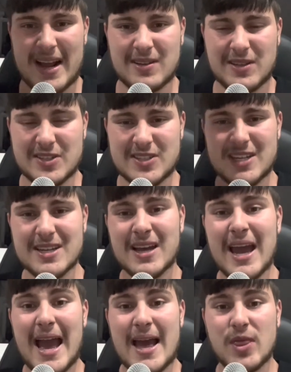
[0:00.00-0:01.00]
listing
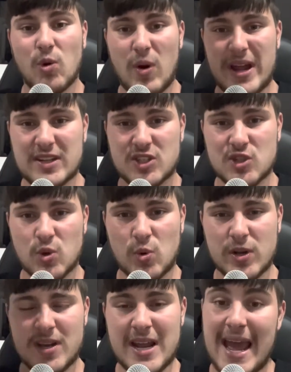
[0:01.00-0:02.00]
and the way it's
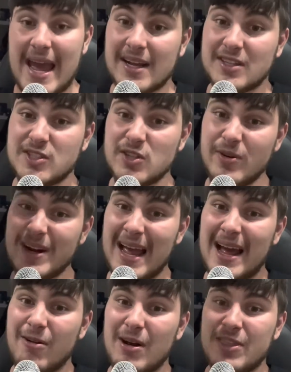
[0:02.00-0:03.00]
sorted, and considering
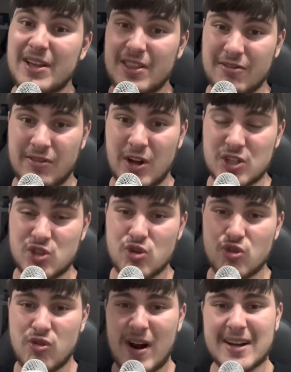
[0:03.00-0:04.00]
how I think the first 2
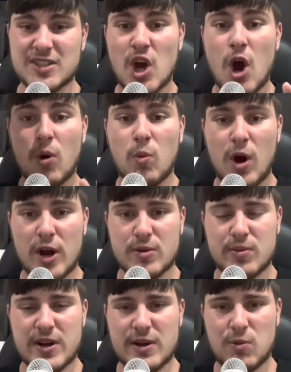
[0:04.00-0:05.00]
tracks work
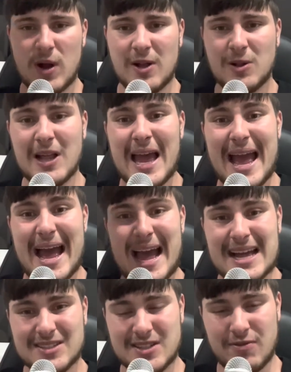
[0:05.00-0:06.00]
pretty well
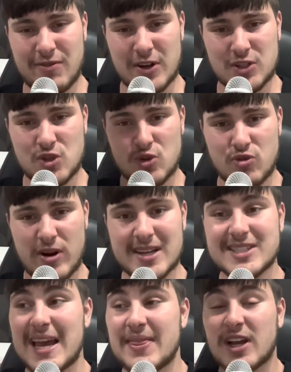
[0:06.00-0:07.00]
as the first 2
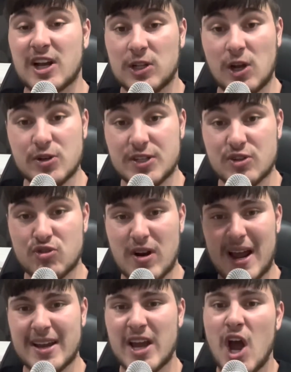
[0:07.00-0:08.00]
tracks, and the closing
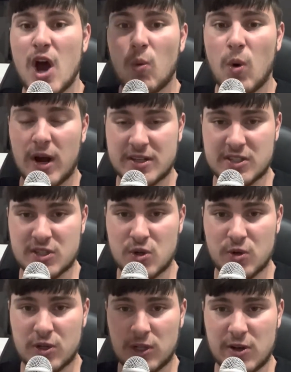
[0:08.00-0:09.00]
track works as a
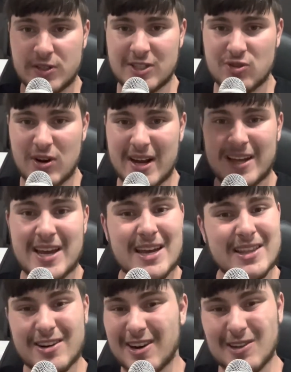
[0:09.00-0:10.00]
good closing track,
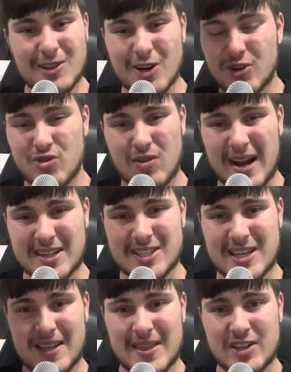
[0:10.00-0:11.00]
there are a lot of tracks
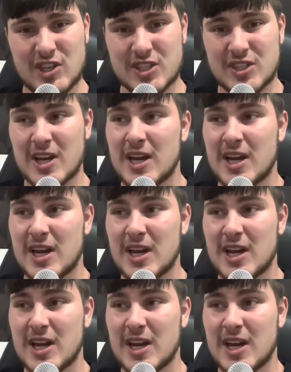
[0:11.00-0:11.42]
here that just